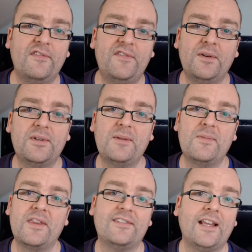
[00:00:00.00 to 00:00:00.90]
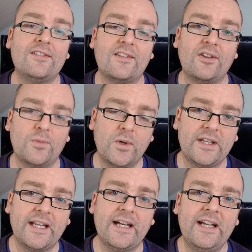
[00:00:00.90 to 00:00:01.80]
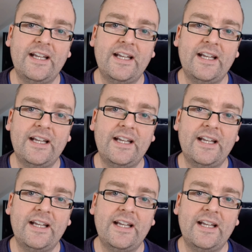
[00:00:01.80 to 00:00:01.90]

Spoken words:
filled him with a senseless wonder.